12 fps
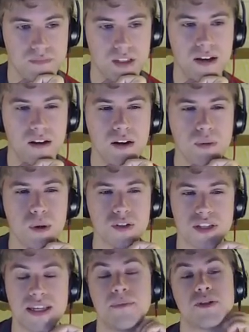I kind of want
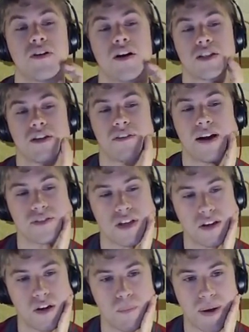to keep Jirachi around. I
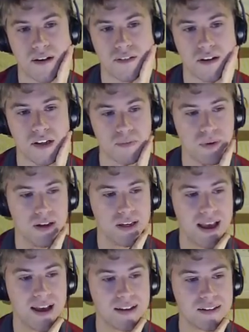know I'm paralyzed, but I
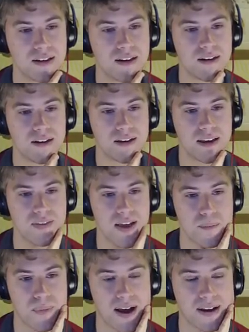can get
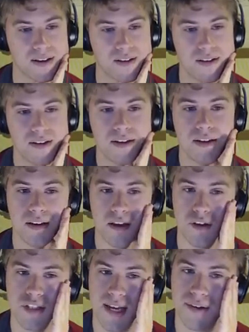that back.
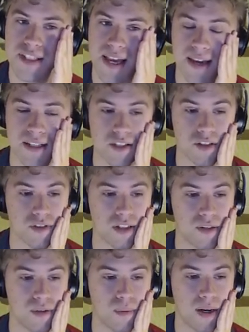Goes down to
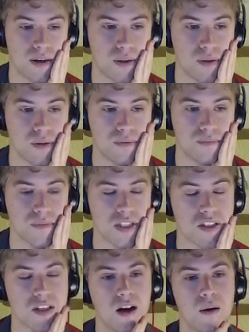Excadrill. Well,
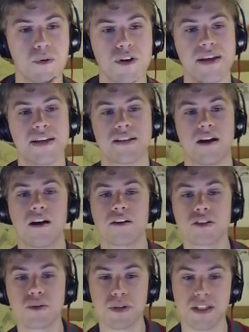Skarmory is
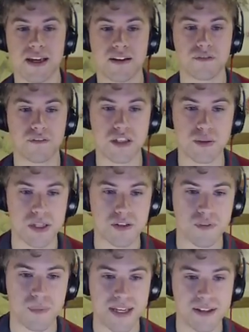100% a free switch
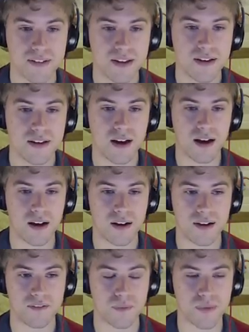for me
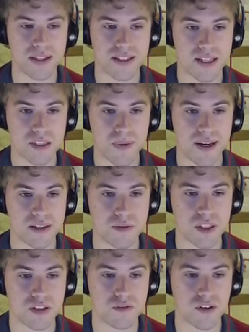from that aspect,
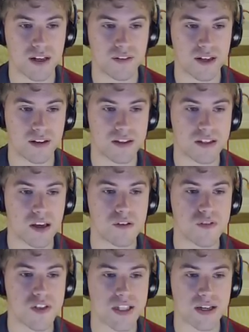which is really nice. Goes
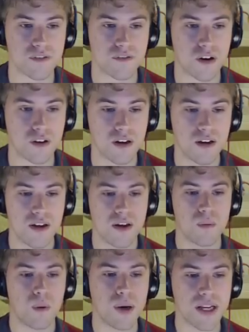for Stealth Rock.
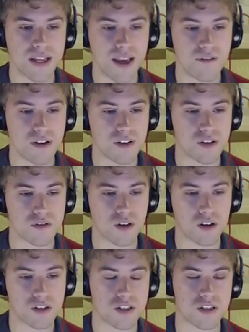Well, we're going to get rid of those
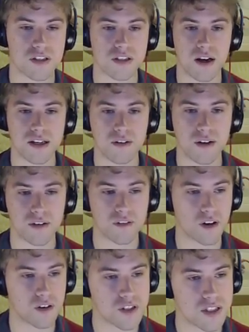rocks, because I don't like
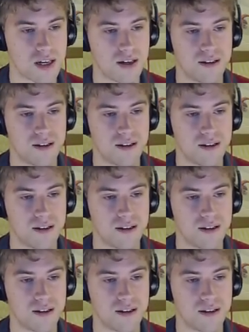rocks.